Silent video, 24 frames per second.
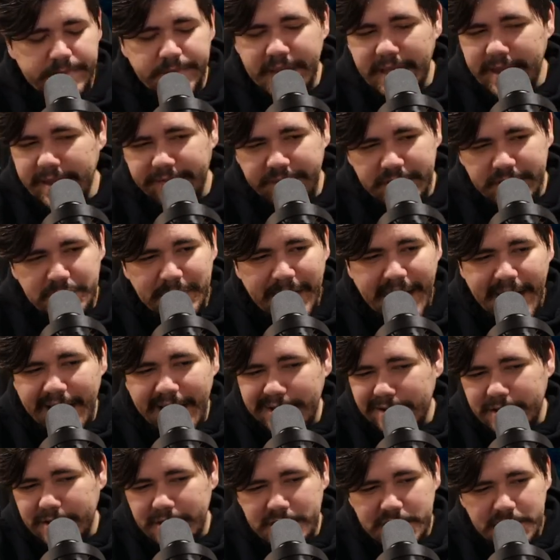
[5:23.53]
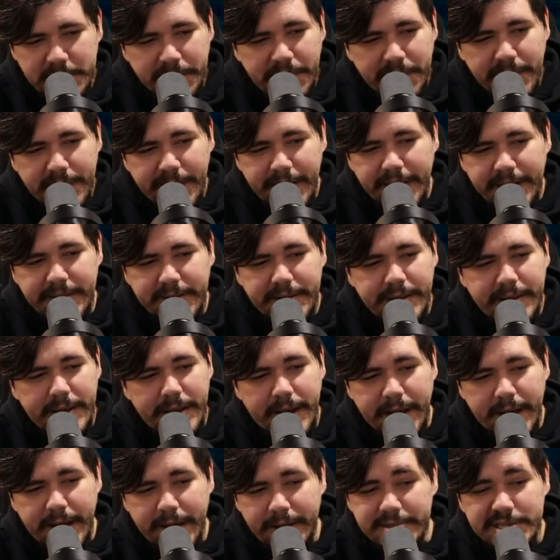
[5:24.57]
If it's bad, you can support it.
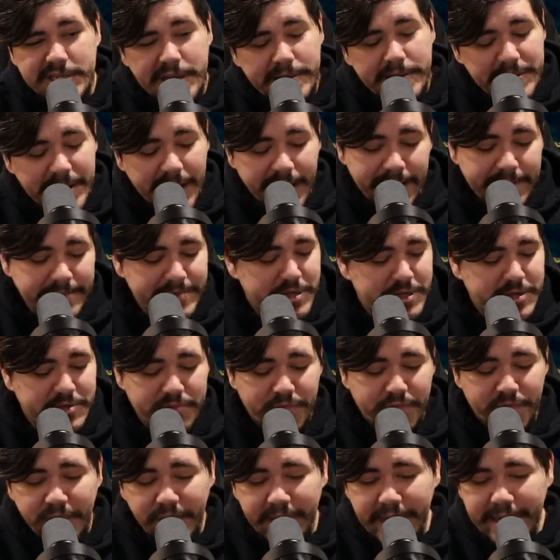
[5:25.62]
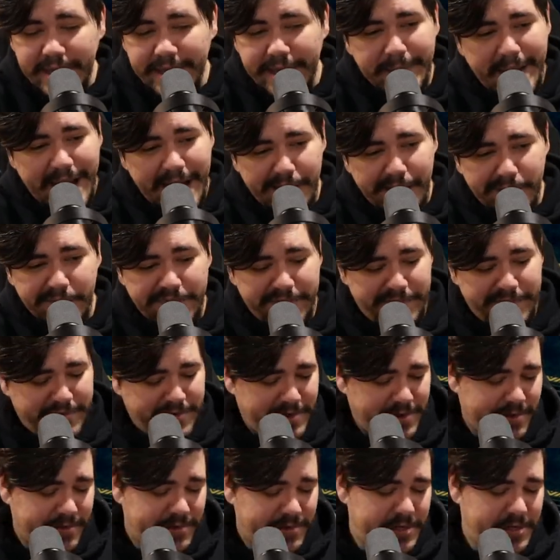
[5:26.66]
Sometimes it's really powerful,
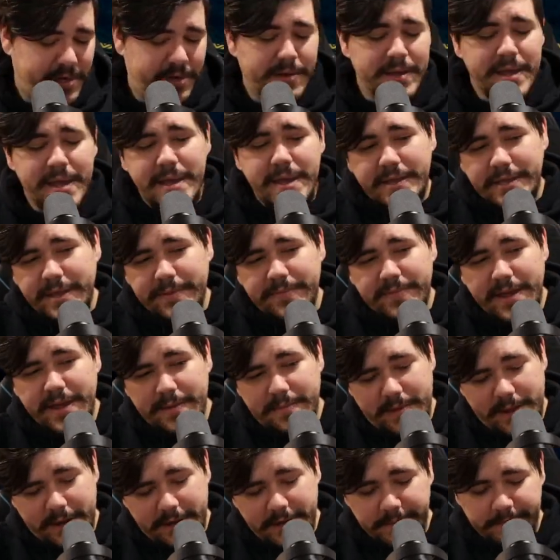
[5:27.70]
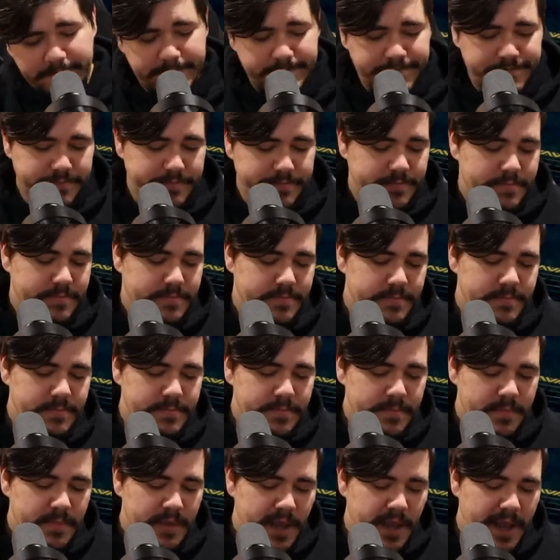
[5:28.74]
though. So keep that in mind.
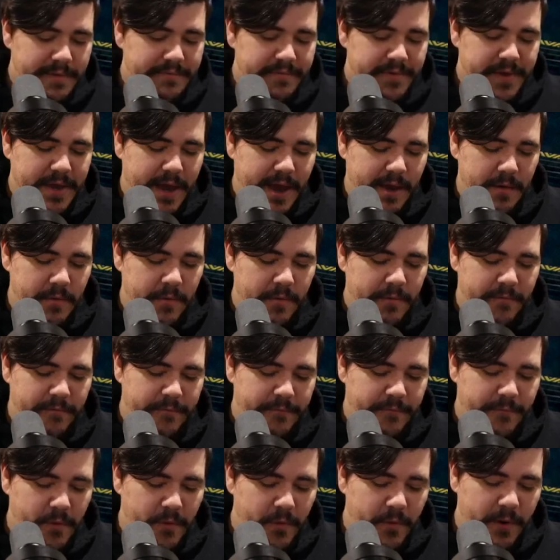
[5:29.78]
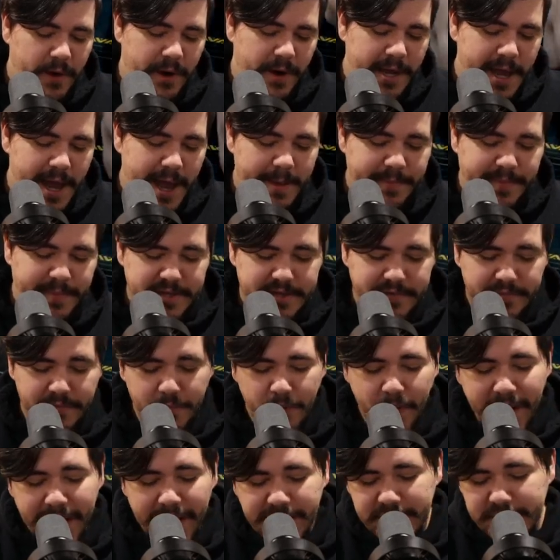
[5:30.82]
I've got 4 copies of
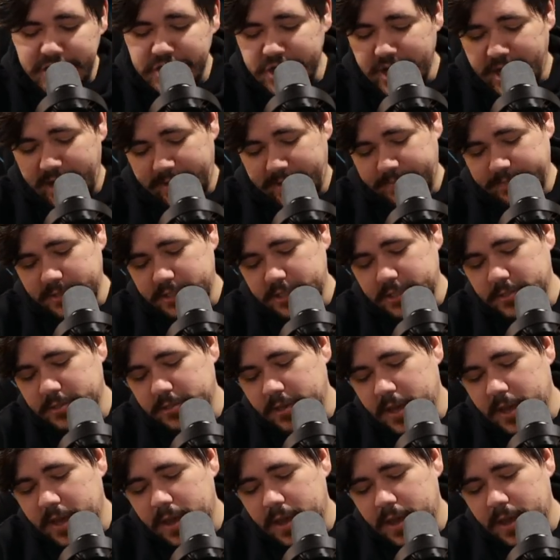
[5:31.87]
Wind Gems.